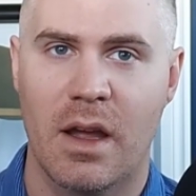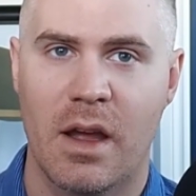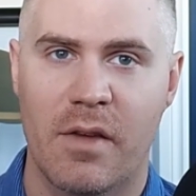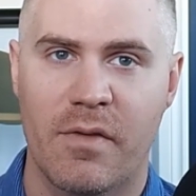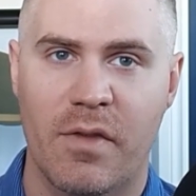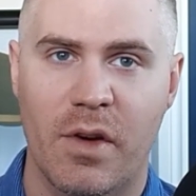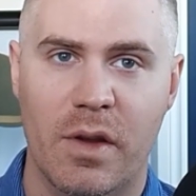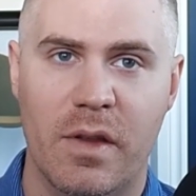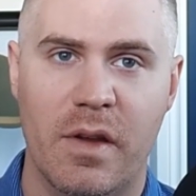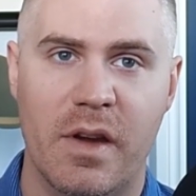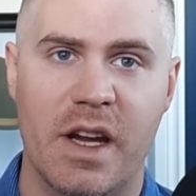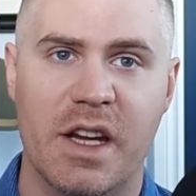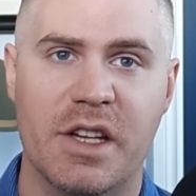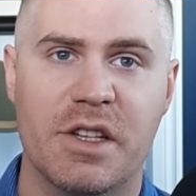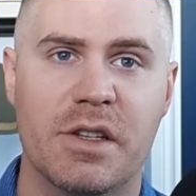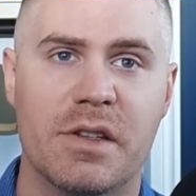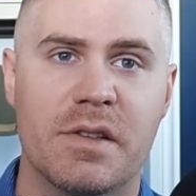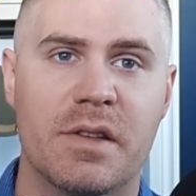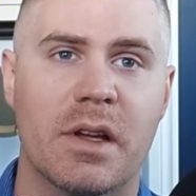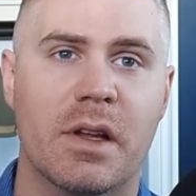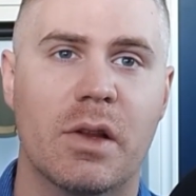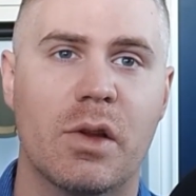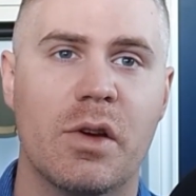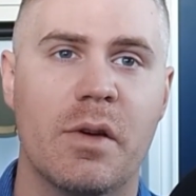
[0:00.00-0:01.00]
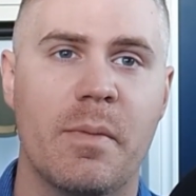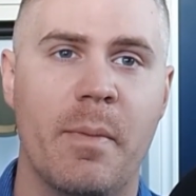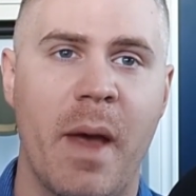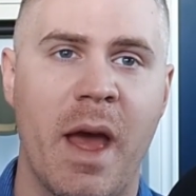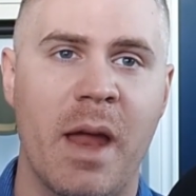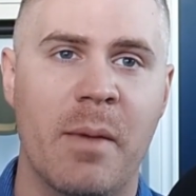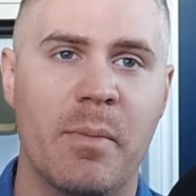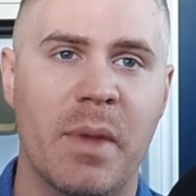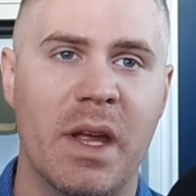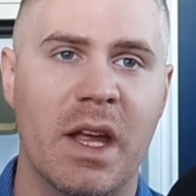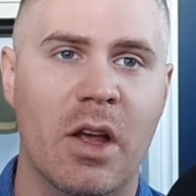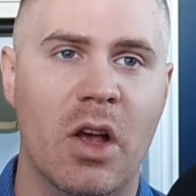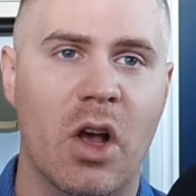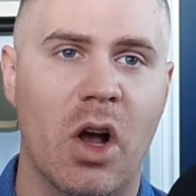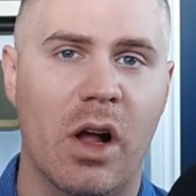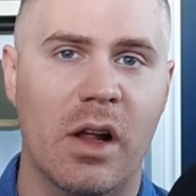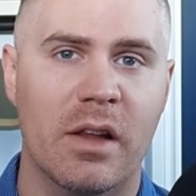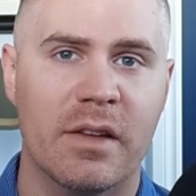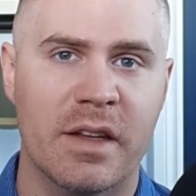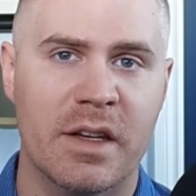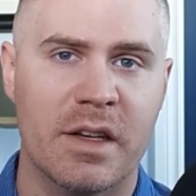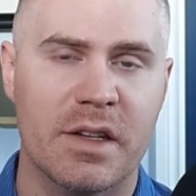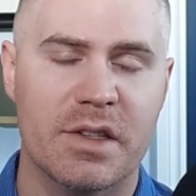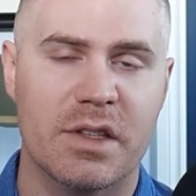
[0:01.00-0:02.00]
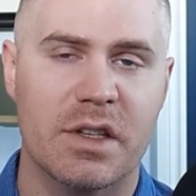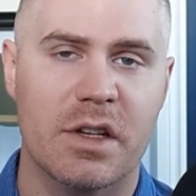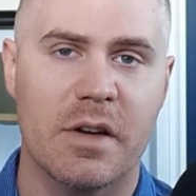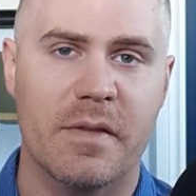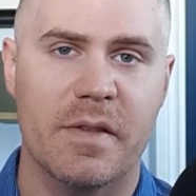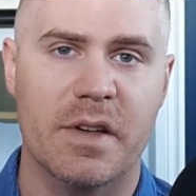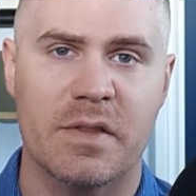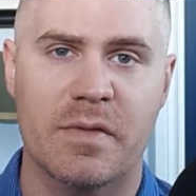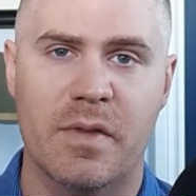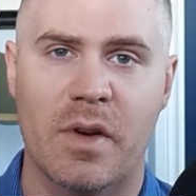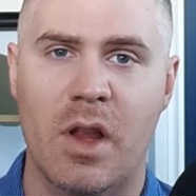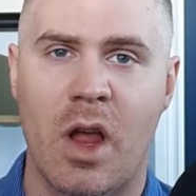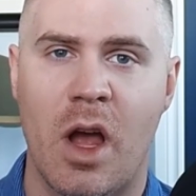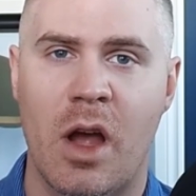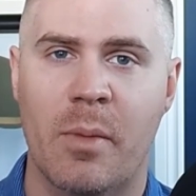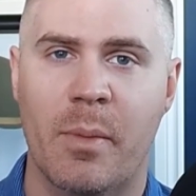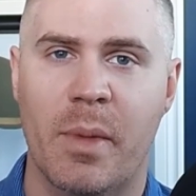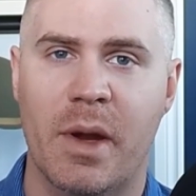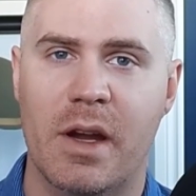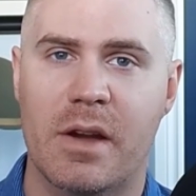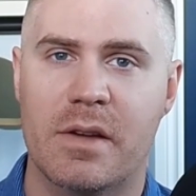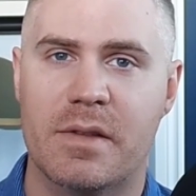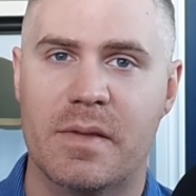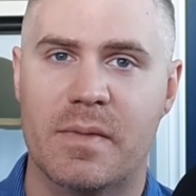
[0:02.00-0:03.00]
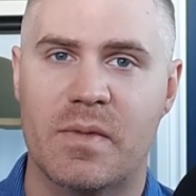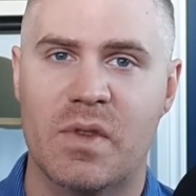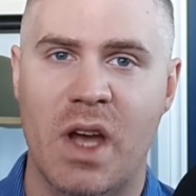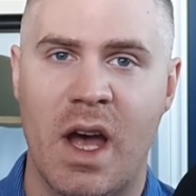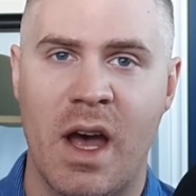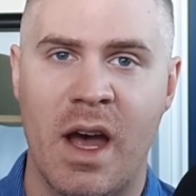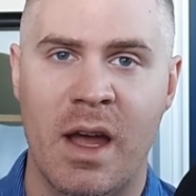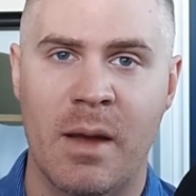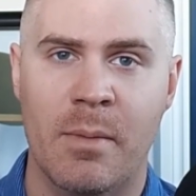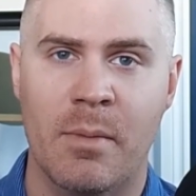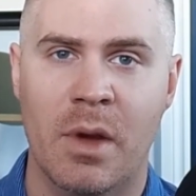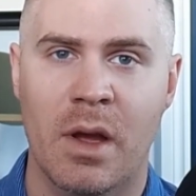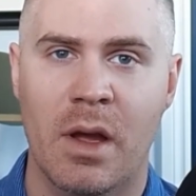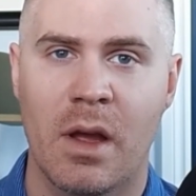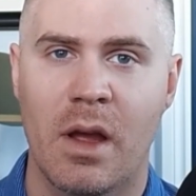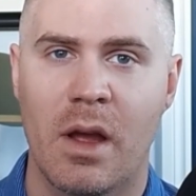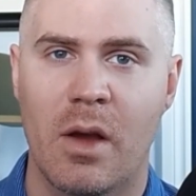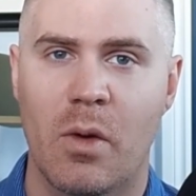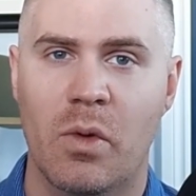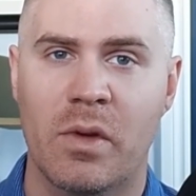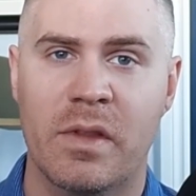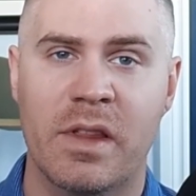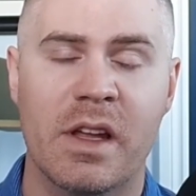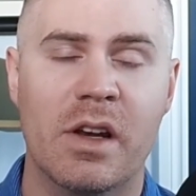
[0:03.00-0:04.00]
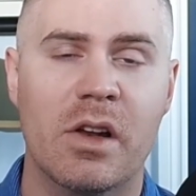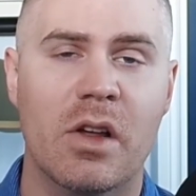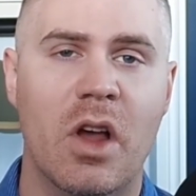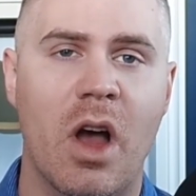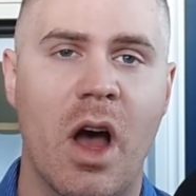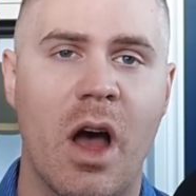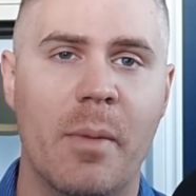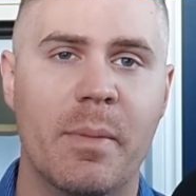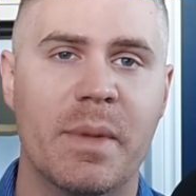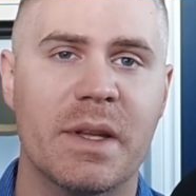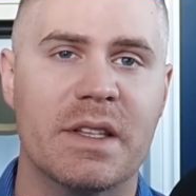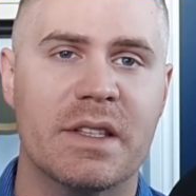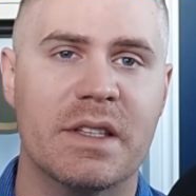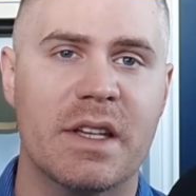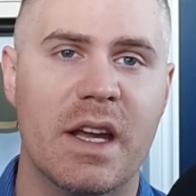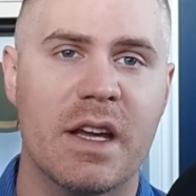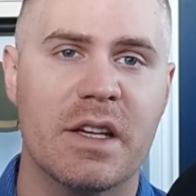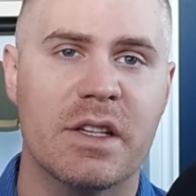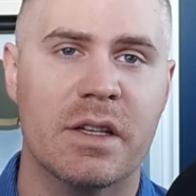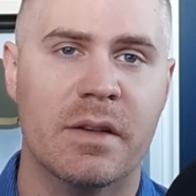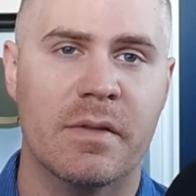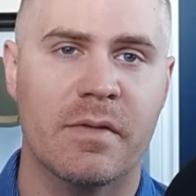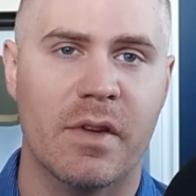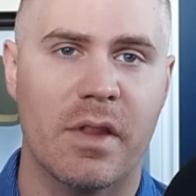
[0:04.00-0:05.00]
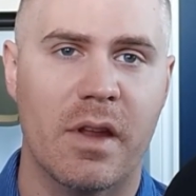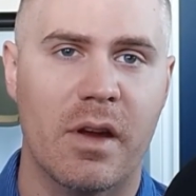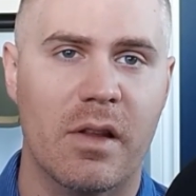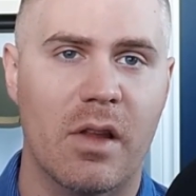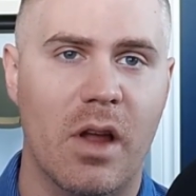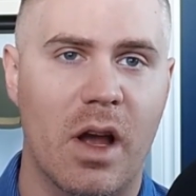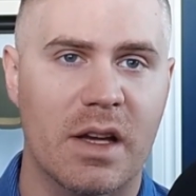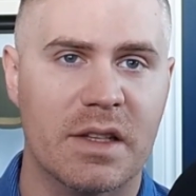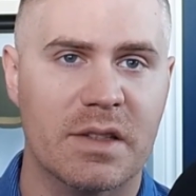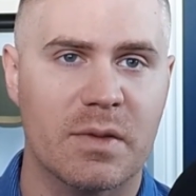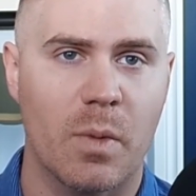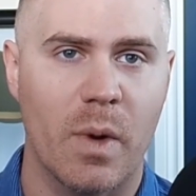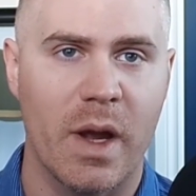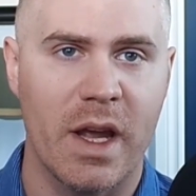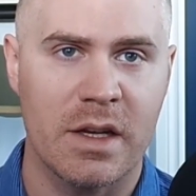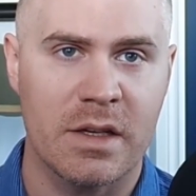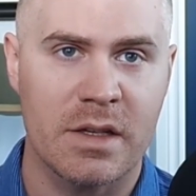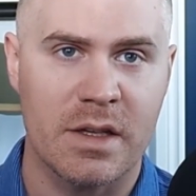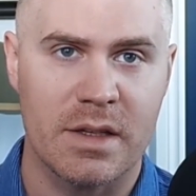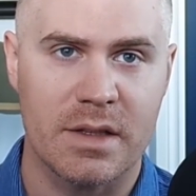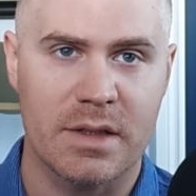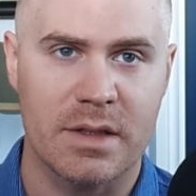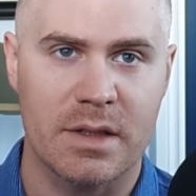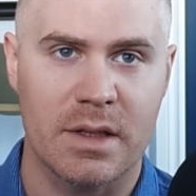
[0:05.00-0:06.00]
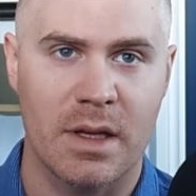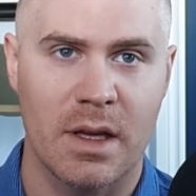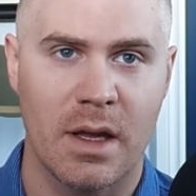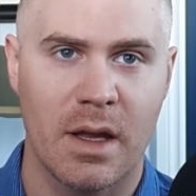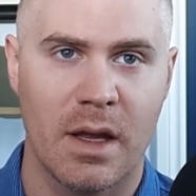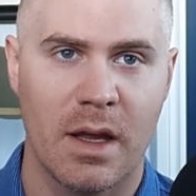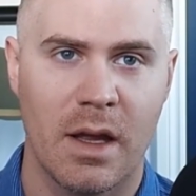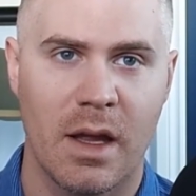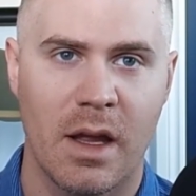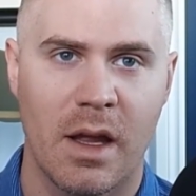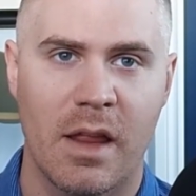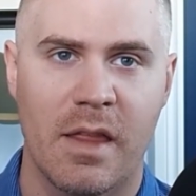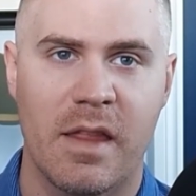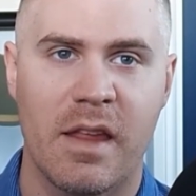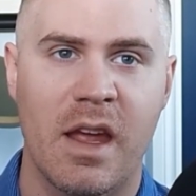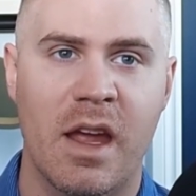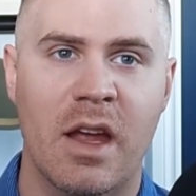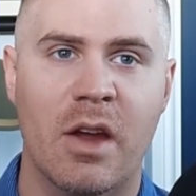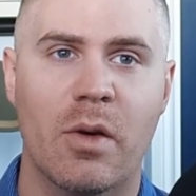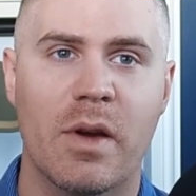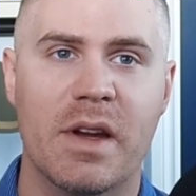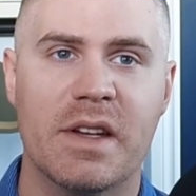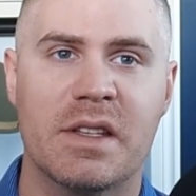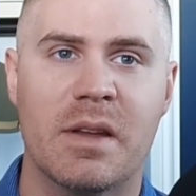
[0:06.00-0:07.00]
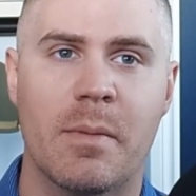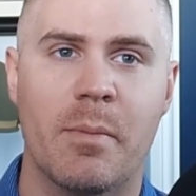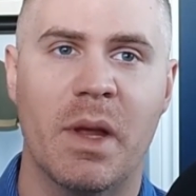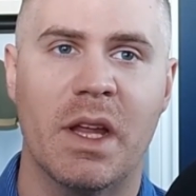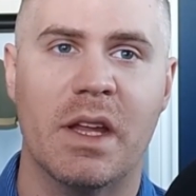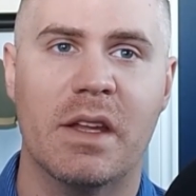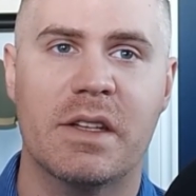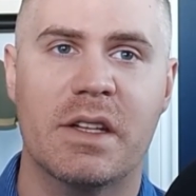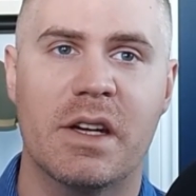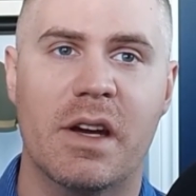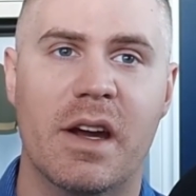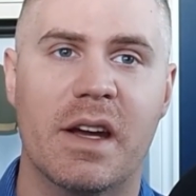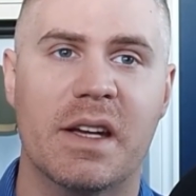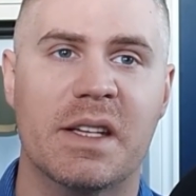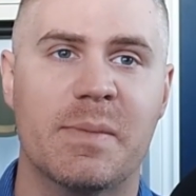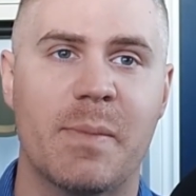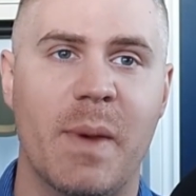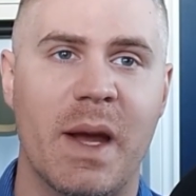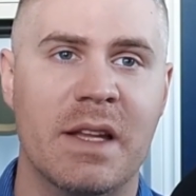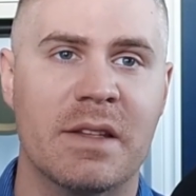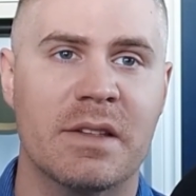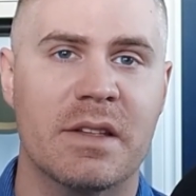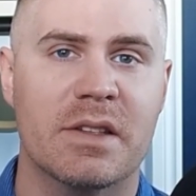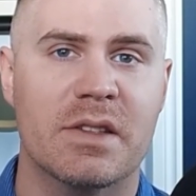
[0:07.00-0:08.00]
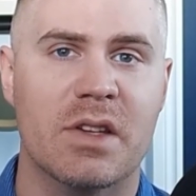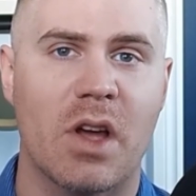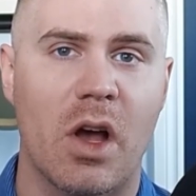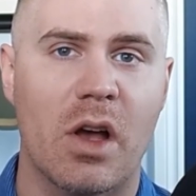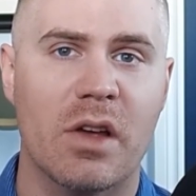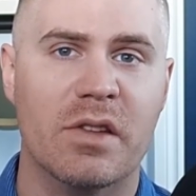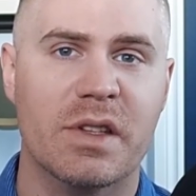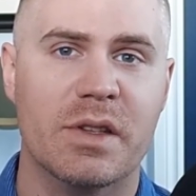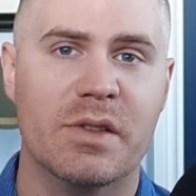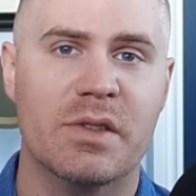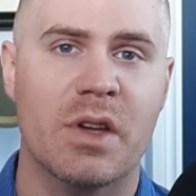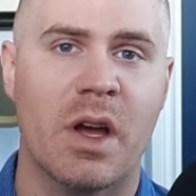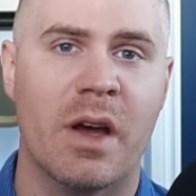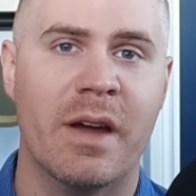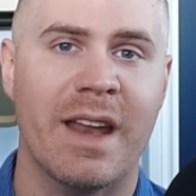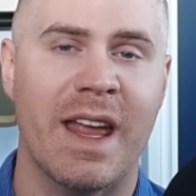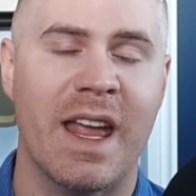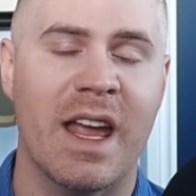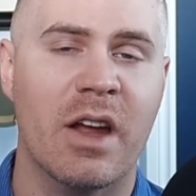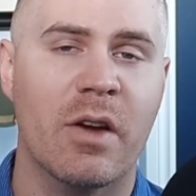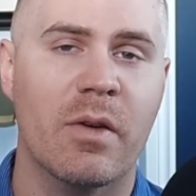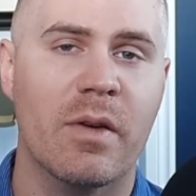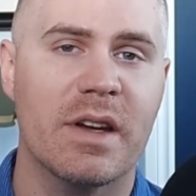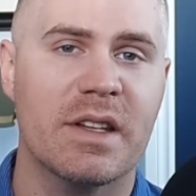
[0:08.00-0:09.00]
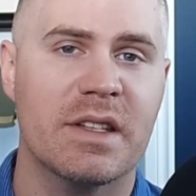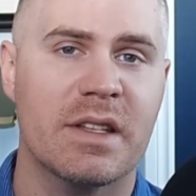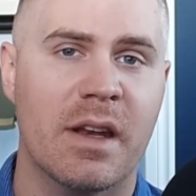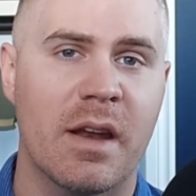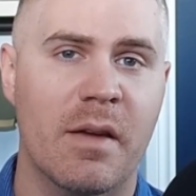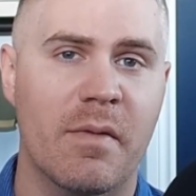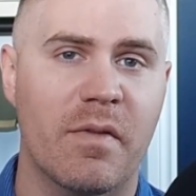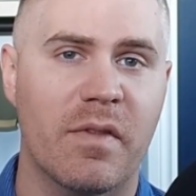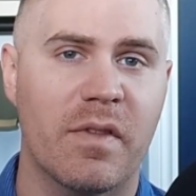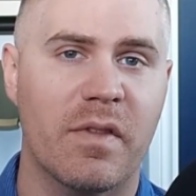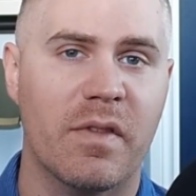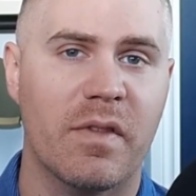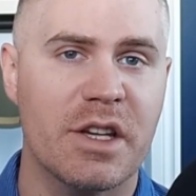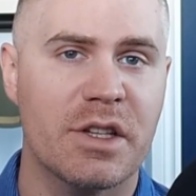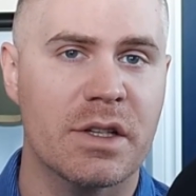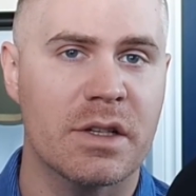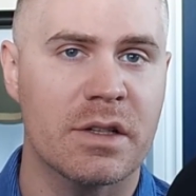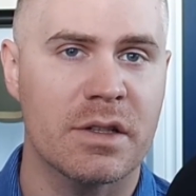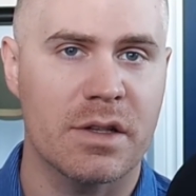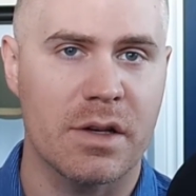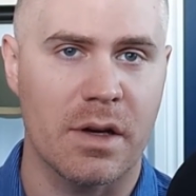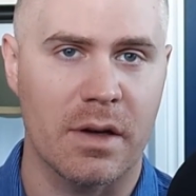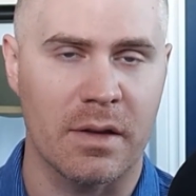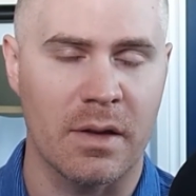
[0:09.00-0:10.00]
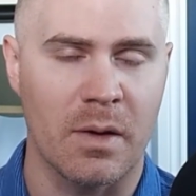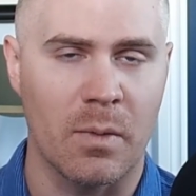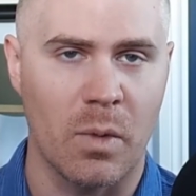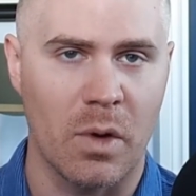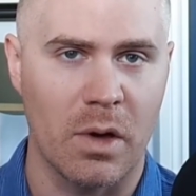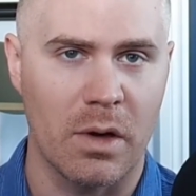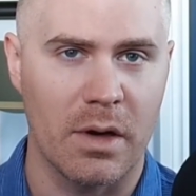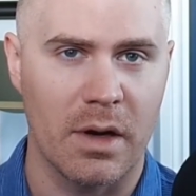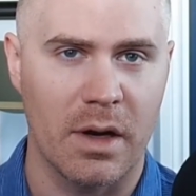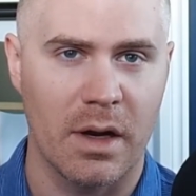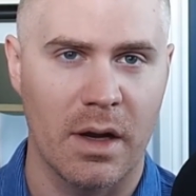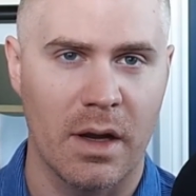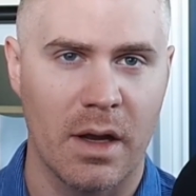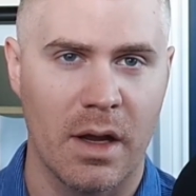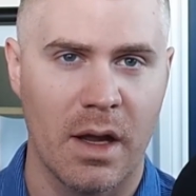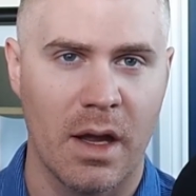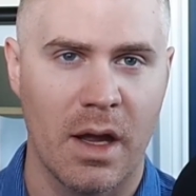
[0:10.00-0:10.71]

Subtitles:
Further issues include men being called into service for long periods of time, with little compensation for their lost wages. The increase in military expenses also saw an increase in inflation during the war.